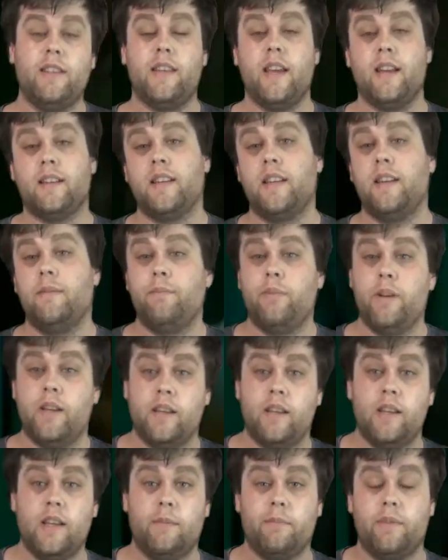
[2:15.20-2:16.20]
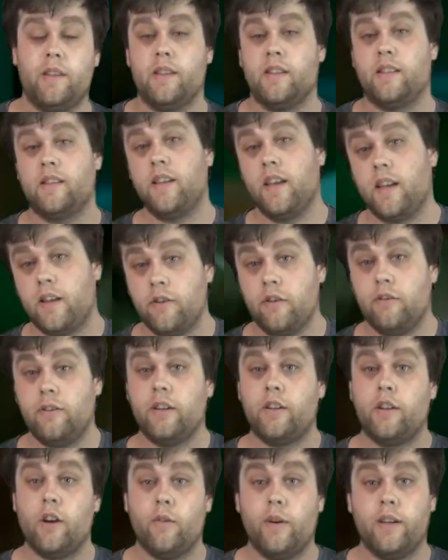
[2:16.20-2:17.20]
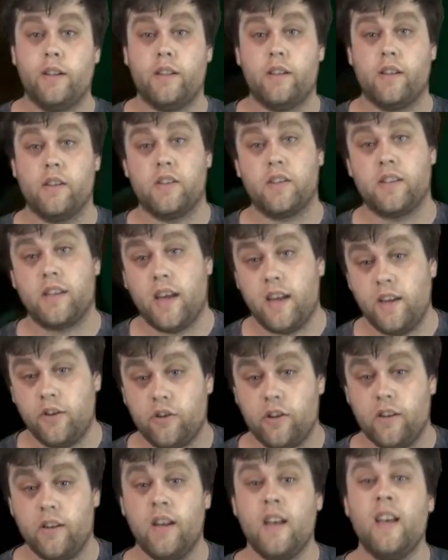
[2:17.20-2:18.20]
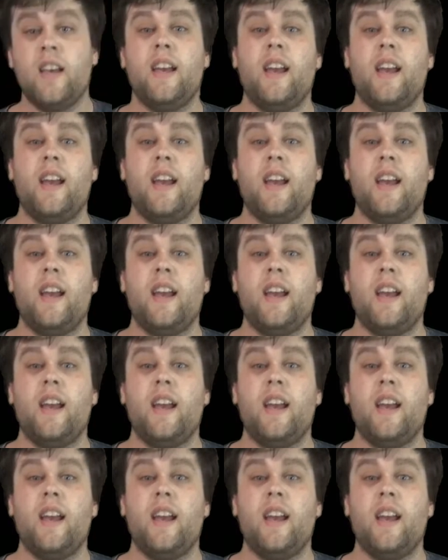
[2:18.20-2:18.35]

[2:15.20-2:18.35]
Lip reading: get to him picking up the signal and going to the station.